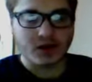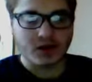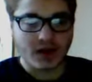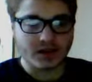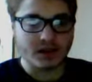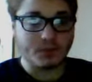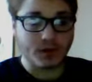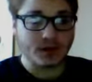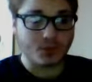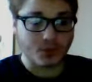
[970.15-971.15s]
Yeah, they
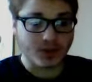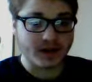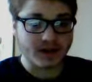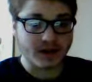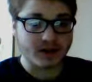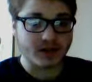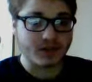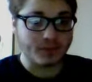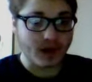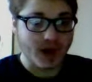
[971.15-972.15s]
beat the brains out of
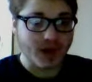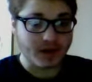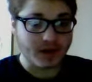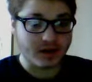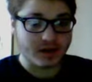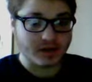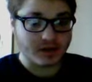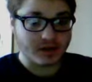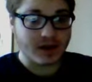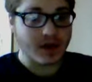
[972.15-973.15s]
the baby
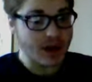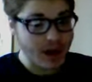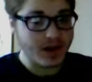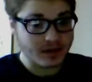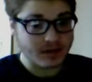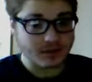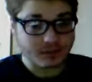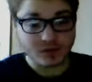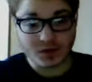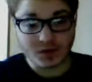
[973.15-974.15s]
and
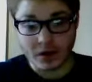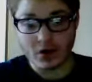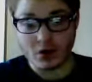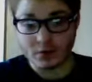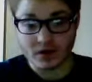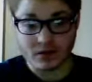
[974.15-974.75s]
the Pope.